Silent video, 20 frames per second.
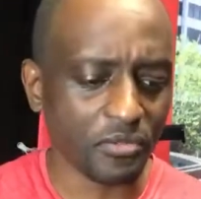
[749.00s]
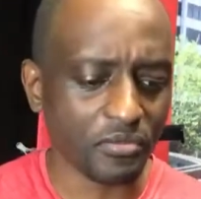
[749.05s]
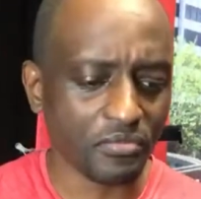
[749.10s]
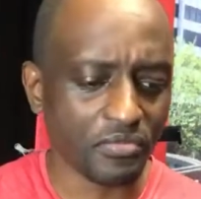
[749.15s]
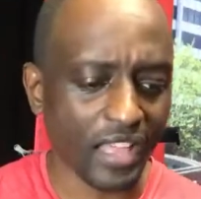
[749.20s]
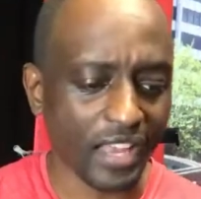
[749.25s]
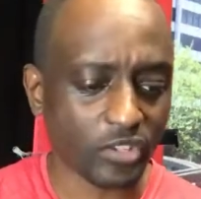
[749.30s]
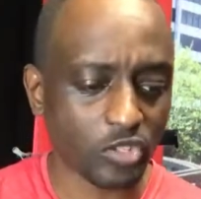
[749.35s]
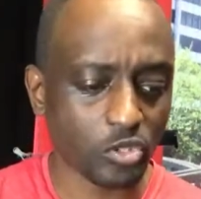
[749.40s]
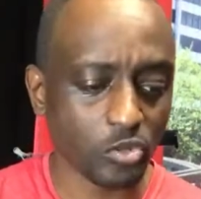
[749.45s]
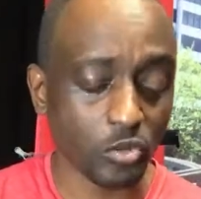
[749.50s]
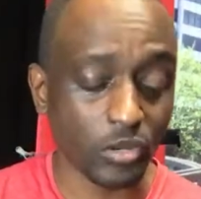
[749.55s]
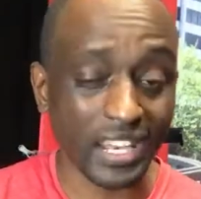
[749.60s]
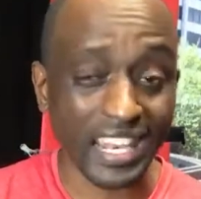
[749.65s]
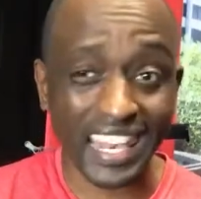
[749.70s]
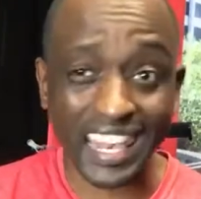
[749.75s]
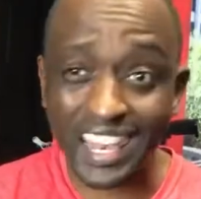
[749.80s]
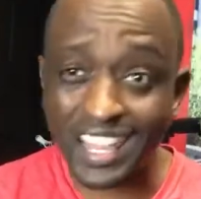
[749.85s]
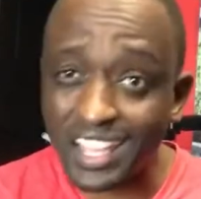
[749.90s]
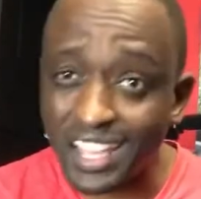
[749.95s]
that you
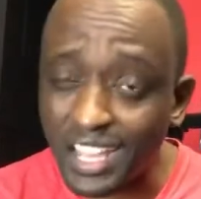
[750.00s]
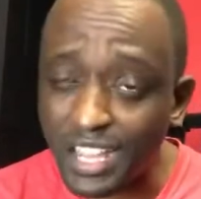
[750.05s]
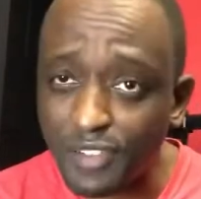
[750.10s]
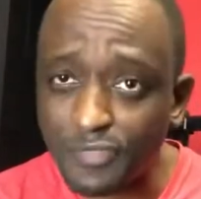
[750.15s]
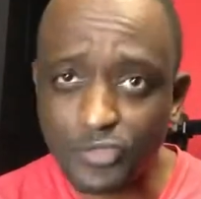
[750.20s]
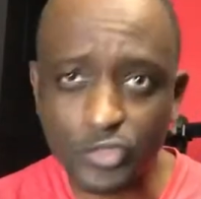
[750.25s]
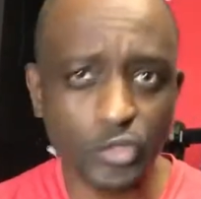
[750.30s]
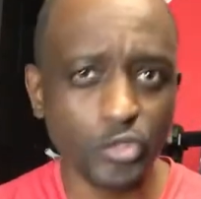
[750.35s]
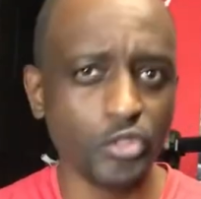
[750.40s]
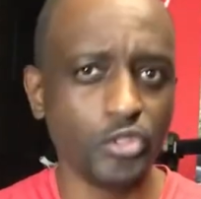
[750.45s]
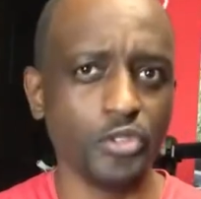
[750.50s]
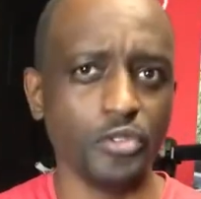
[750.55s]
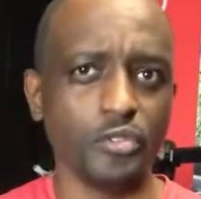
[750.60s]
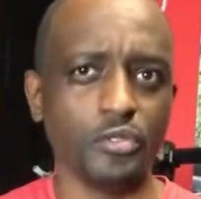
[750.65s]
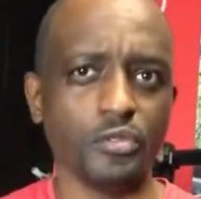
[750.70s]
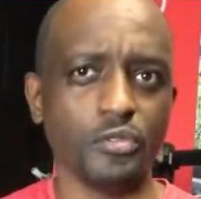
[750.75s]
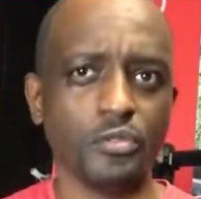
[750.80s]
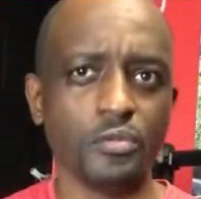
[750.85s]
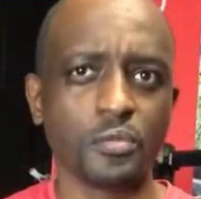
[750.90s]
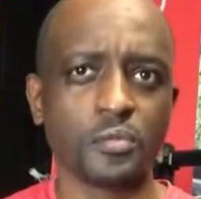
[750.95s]
love to do,
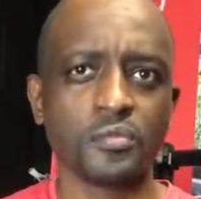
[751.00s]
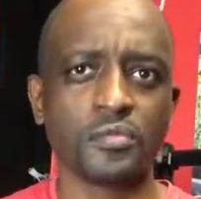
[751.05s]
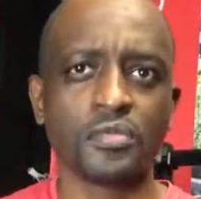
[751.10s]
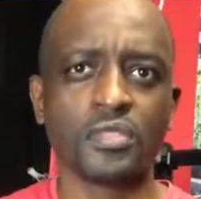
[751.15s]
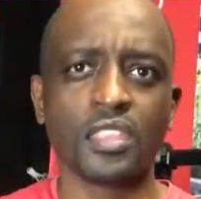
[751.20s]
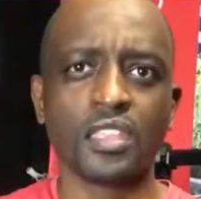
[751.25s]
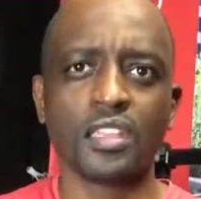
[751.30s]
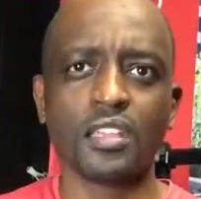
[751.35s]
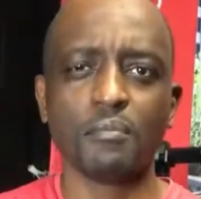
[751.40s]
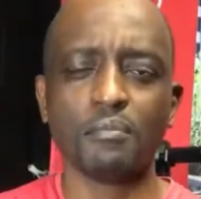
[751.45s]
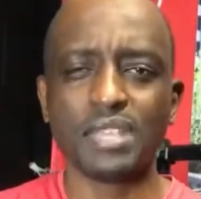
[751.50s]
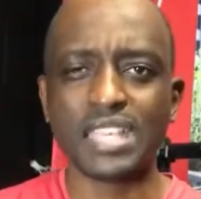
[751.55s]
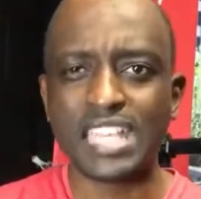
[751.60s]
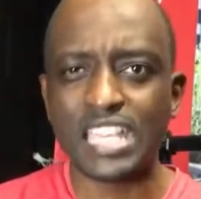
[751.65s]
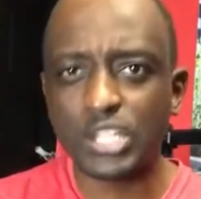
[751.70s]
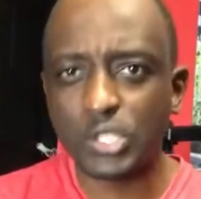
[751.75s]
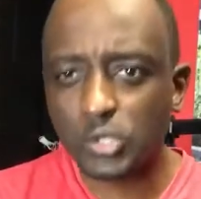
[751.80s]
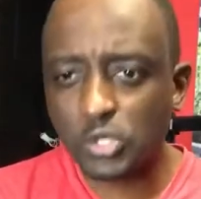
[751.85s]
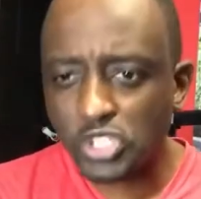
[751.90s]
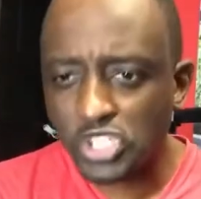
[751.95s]

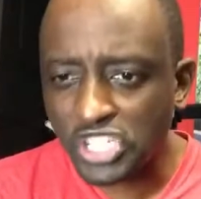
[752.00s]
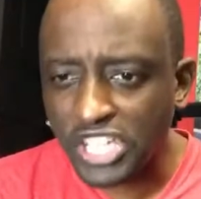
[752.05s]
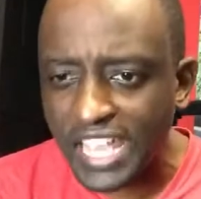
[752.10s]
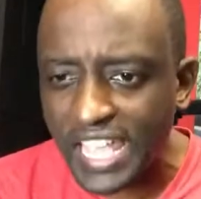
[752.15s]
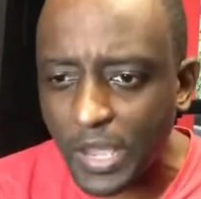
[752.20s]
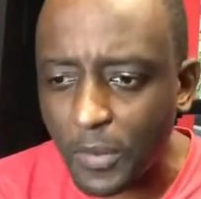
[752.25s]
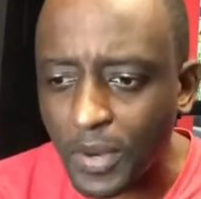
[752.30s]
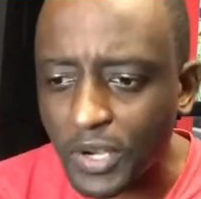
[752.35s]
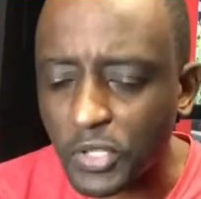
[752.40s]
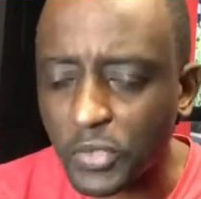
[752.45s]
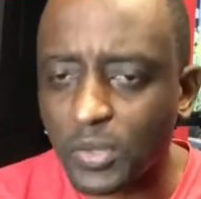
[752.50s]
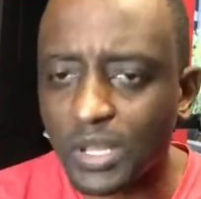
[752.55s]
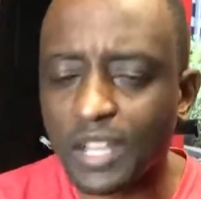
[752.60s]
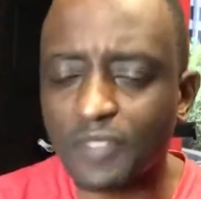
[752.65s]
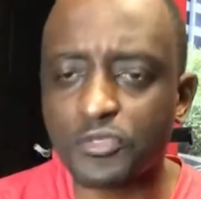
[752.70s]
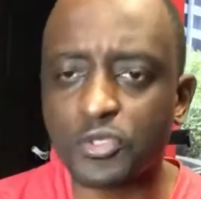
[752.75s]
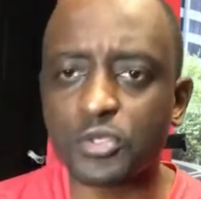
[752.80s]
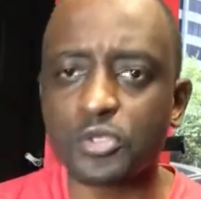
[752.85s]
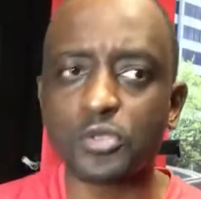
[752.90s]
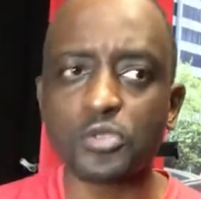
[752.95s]
begin to share what you love
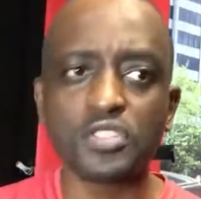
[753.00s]
to do.